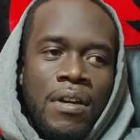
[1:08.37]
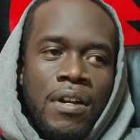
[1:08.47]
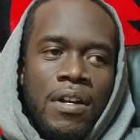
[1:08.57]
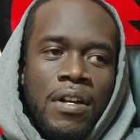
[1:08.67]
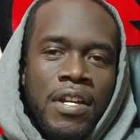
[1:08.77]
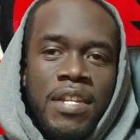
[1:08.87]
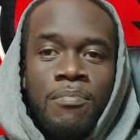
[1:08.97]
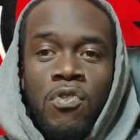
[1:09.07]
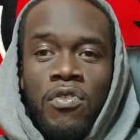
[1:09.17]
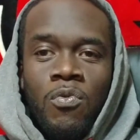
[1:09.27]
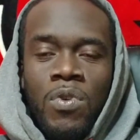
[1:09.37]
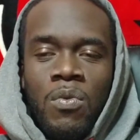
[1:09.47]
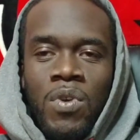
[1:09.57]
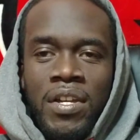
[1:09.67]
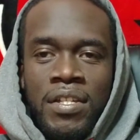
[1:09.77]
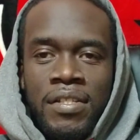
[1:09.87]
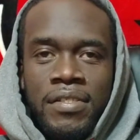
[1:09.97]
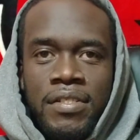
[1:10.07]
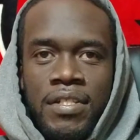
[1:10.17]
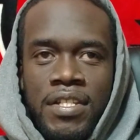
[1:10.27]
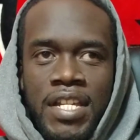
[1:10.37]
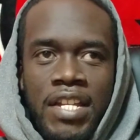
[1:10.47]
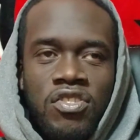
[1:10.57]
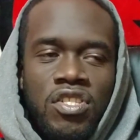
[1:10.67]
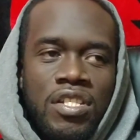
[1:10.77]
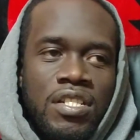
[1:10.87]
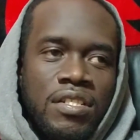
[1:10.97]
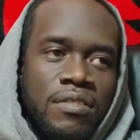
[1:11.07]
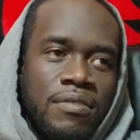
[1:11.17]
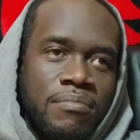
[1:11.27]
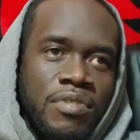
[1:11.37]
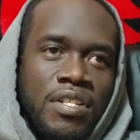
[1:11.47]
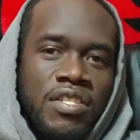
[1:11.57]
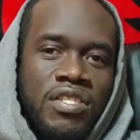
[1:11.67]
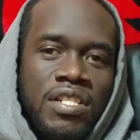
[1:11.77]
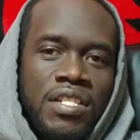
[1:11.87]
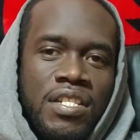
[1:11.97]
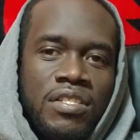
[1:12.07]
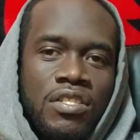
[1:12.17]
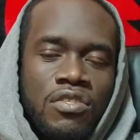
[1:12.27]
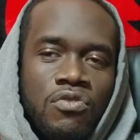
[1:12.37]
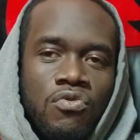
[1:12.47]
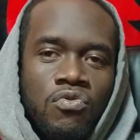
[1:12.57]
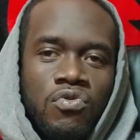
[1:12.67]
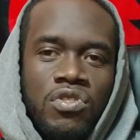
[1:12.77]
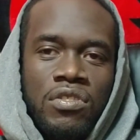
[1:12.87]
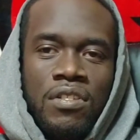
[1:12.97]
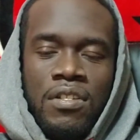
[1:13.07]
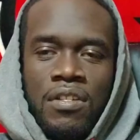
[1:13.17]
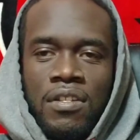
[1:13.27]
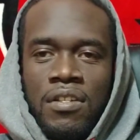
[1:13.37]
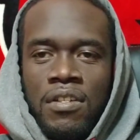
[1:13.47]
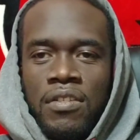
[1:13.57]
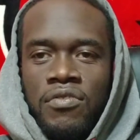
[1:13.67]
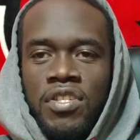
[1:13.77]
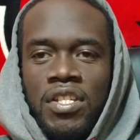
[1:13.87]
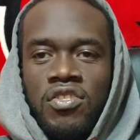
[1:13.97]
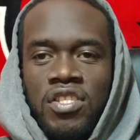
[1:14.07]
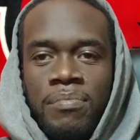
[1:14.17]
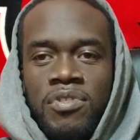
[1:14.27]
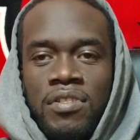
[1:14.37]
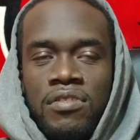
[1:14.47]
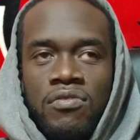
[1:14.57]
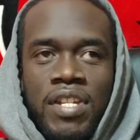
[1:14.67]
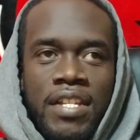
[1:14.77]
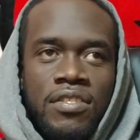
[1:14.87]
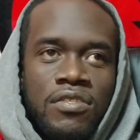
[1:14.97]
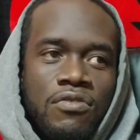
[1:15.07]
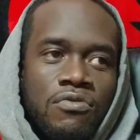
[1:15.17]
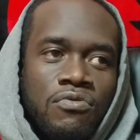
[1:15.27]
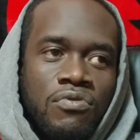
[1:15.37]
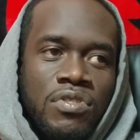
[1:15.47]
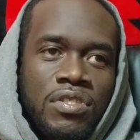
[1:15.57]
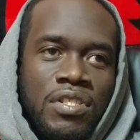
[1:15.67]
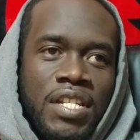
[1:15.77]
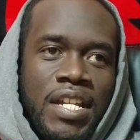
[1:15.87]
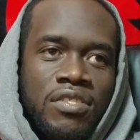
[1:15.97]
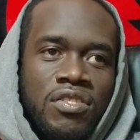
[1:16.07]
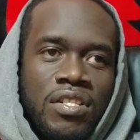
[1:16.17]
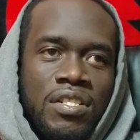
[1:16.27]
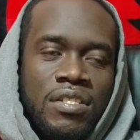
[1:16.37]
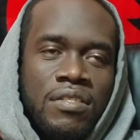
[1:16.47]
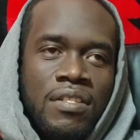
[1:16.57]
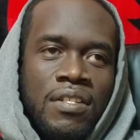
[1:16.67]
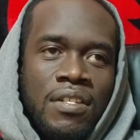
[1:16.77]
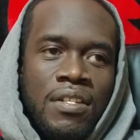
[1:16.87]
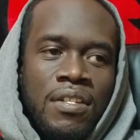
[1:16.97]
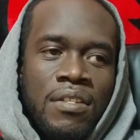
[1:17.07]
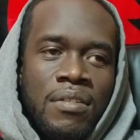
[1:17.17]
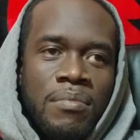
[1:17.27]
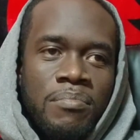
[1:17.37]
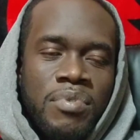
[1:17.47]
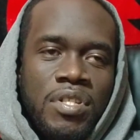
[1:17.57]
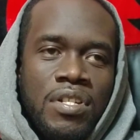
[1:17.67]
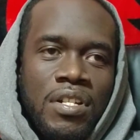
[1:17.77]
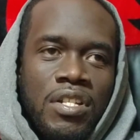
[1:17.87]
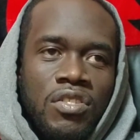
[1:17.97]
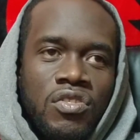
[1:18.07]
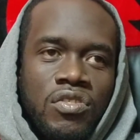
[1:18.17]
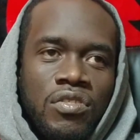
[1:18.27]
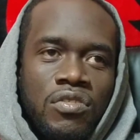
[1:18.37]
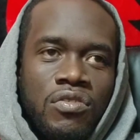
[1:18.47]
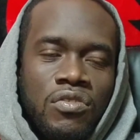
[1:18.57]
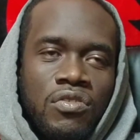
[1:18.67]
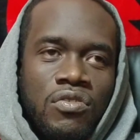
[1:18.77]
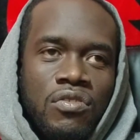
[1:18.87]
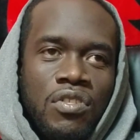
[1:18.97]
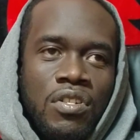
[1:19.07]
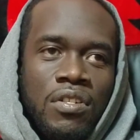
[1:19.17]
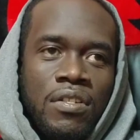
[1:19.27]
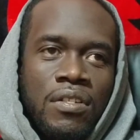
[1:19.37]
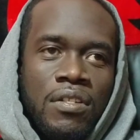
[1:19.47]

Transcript: Uh, in more than one way. He got cheated because he didn't get to use the exemption you got to use. He got cheated because uh,